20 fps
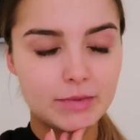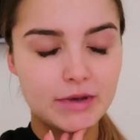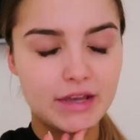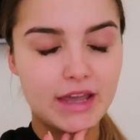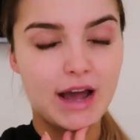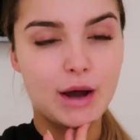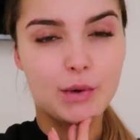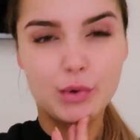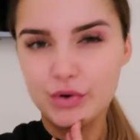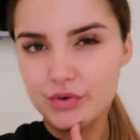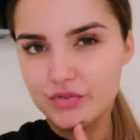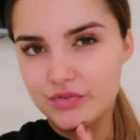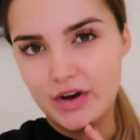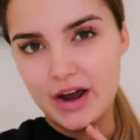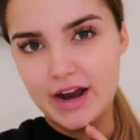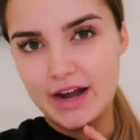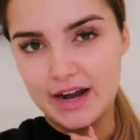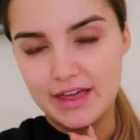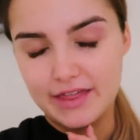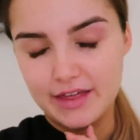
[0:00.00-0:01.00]
But yeah, I want to
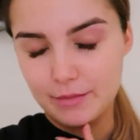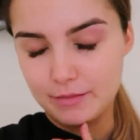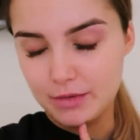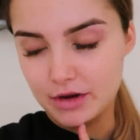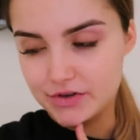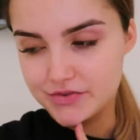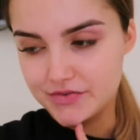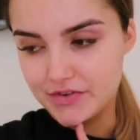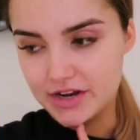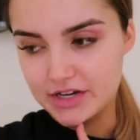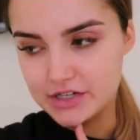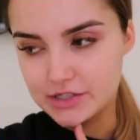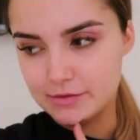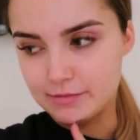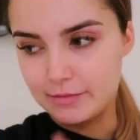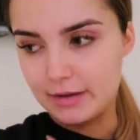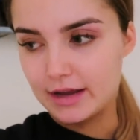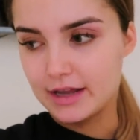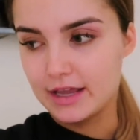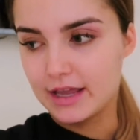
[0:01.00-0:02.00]
find like that
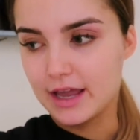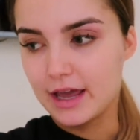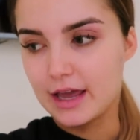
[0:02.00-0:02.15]
motivation back